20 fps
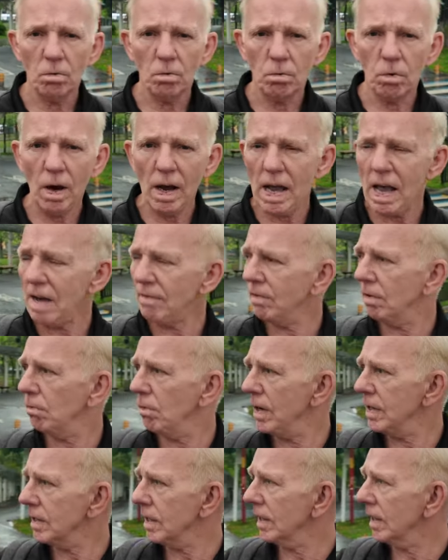Why haven't
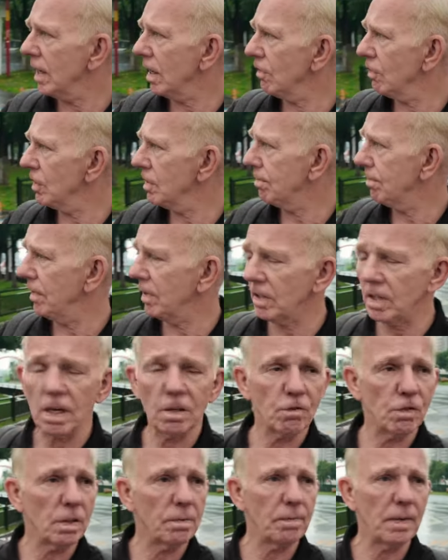Western countries,
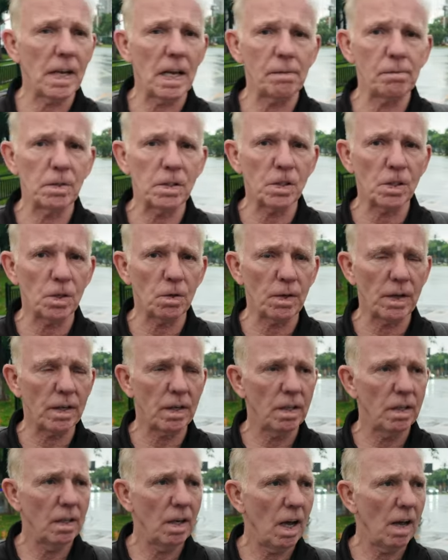countries been able to do it?
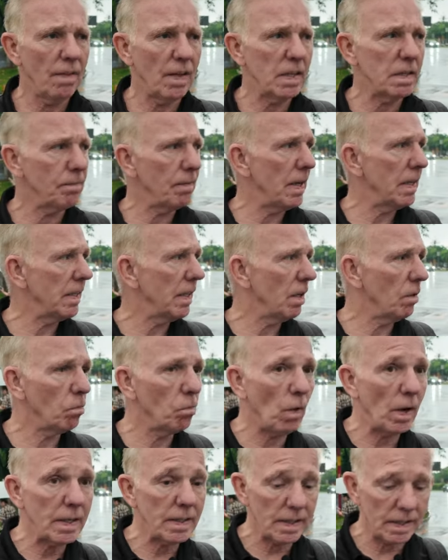Are they spending and
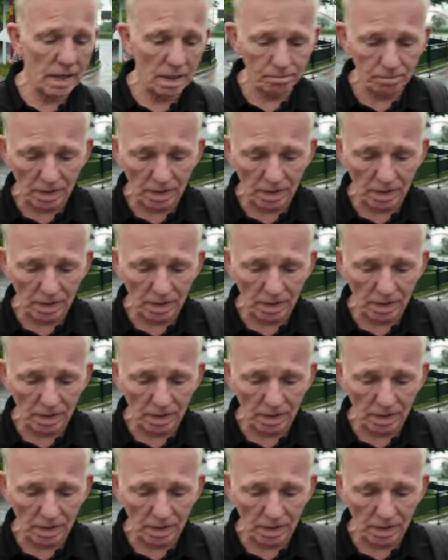wasting their